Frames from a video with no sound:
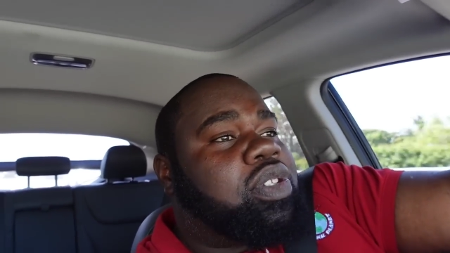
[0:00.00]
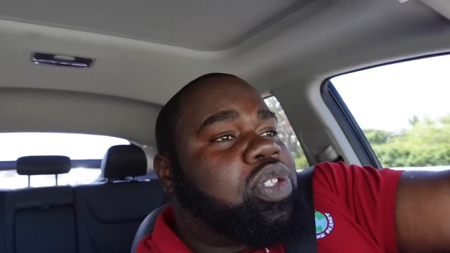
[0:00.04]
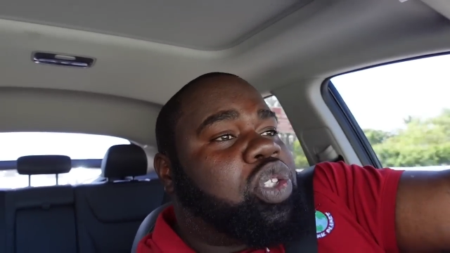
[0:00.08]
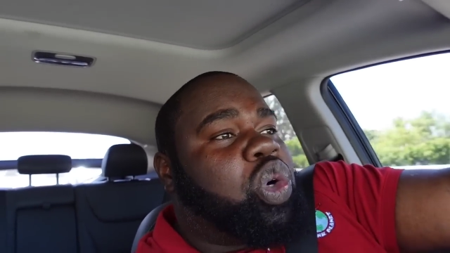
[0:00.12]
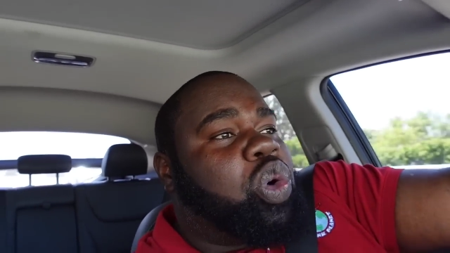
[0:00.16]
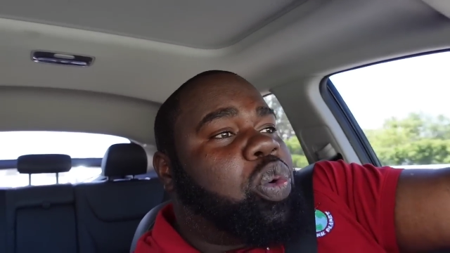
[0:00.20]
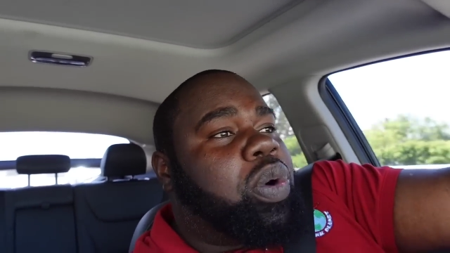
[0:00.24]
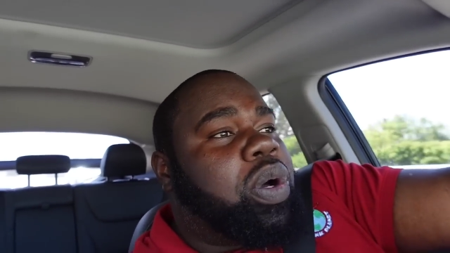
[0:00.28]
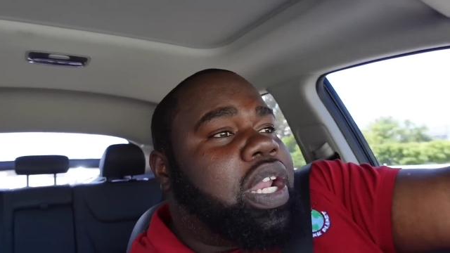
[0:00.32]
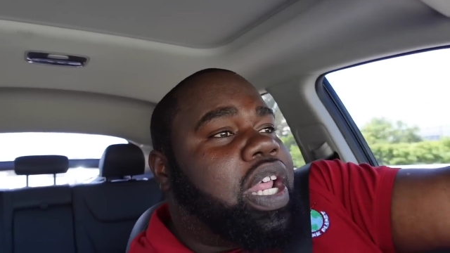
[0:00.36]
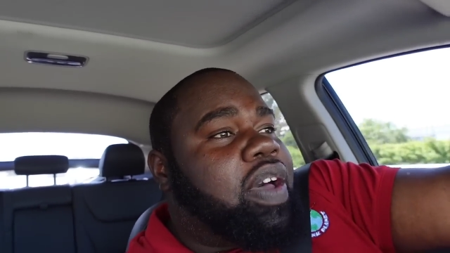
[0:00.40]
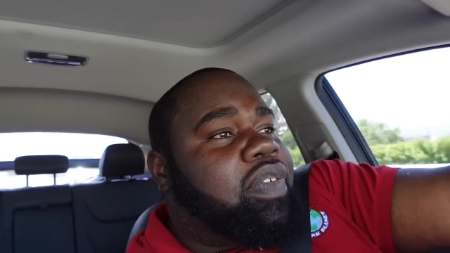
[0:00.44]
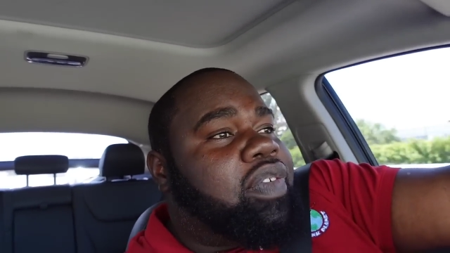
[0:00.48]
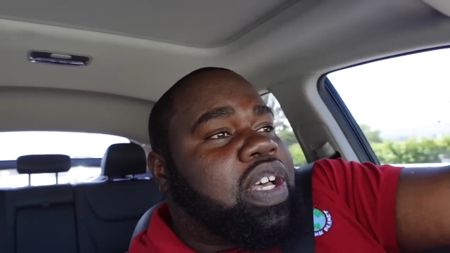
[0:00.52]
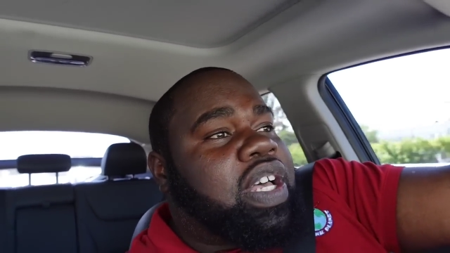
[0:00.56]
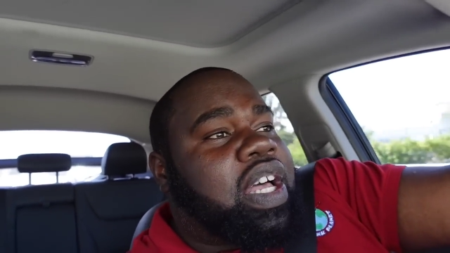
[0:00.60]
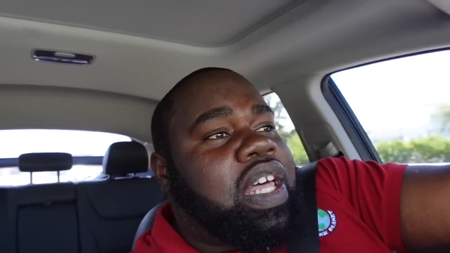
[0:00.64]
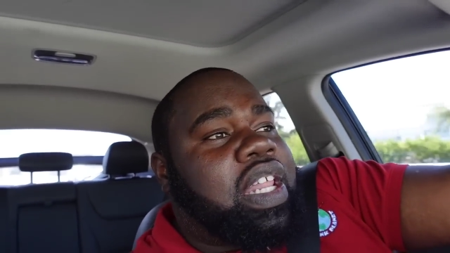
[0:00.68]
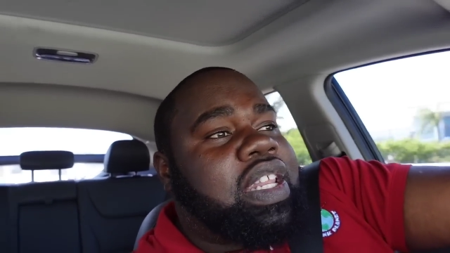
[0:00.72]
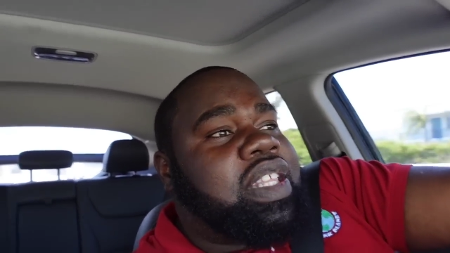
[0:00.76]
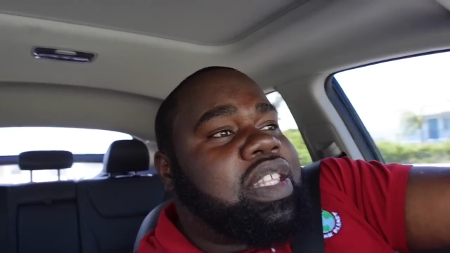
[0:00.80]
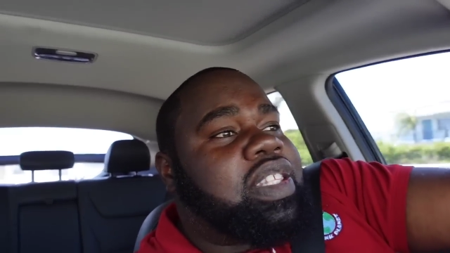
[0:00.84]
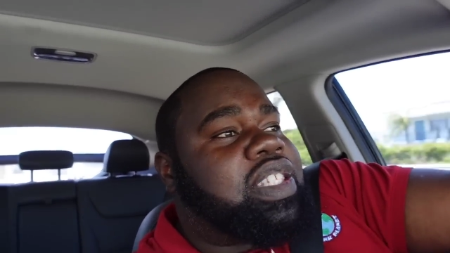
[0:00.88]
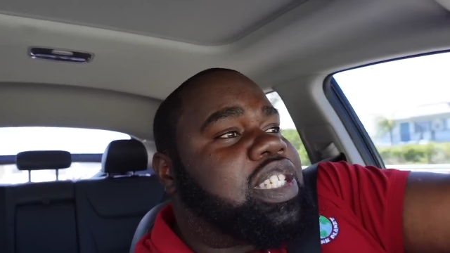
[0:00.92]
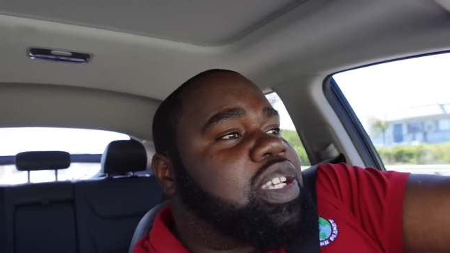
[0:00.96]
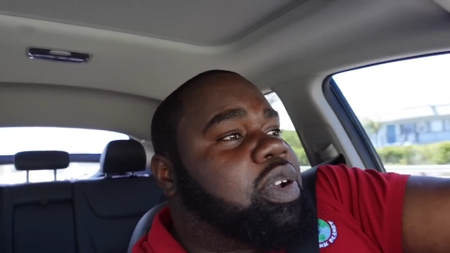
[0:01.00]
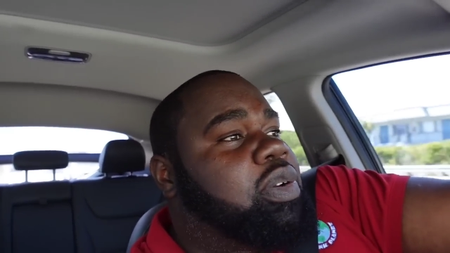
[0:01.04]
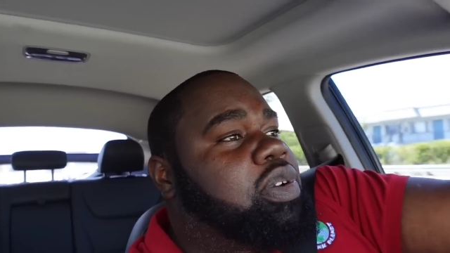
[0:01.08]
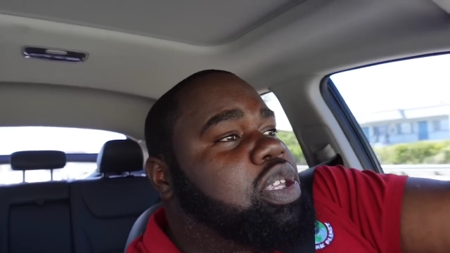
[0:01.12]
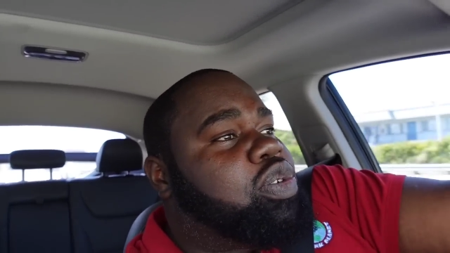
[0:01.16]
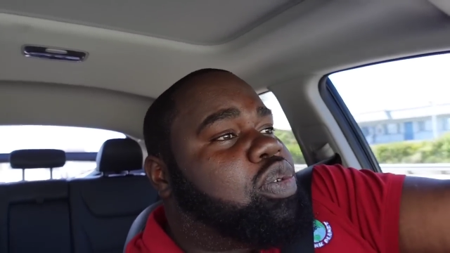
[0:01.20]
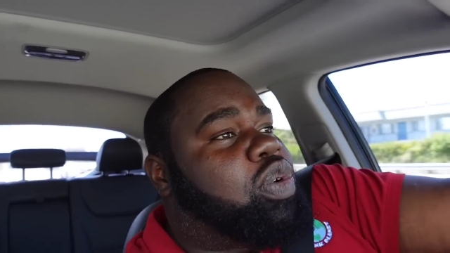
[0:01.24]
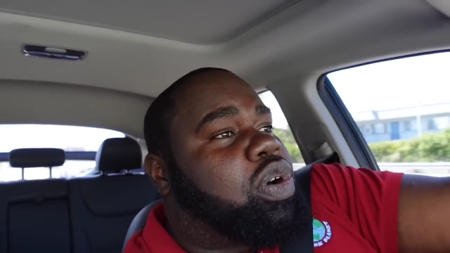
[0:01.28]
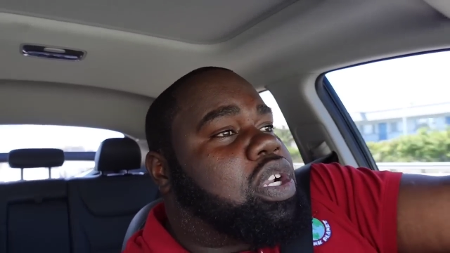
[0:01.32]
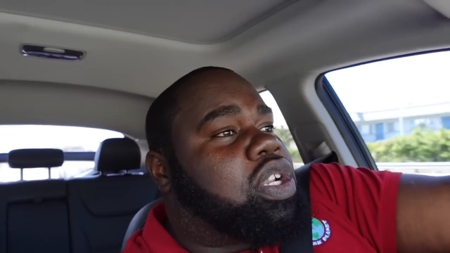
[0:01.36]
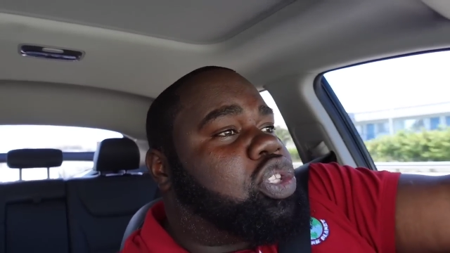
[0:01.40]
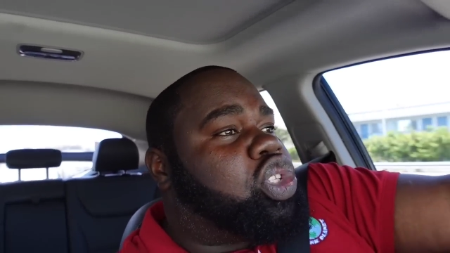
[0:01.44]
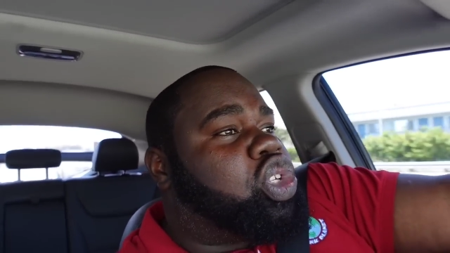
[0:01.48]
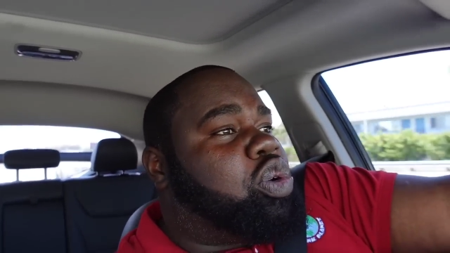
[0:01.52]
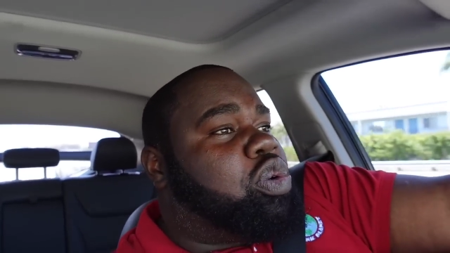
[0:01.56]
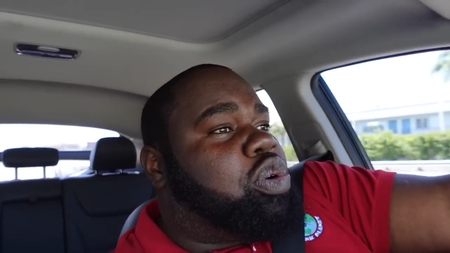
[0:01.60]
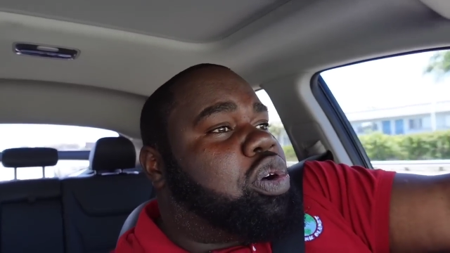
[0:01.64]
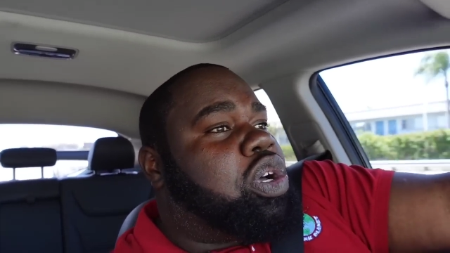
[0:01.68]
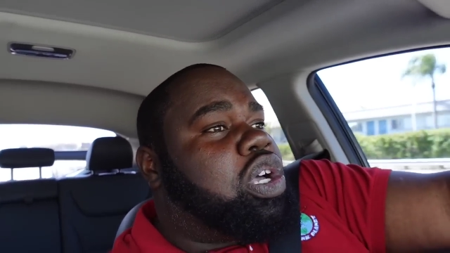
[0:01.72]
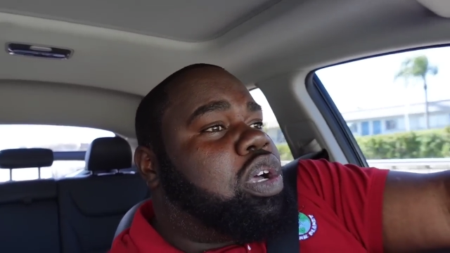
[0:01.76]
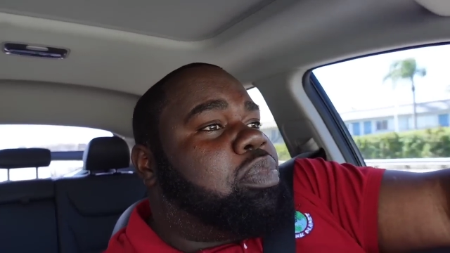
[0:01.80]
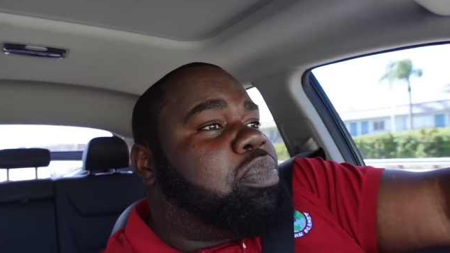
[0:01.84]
Do whatever color interior you want to do.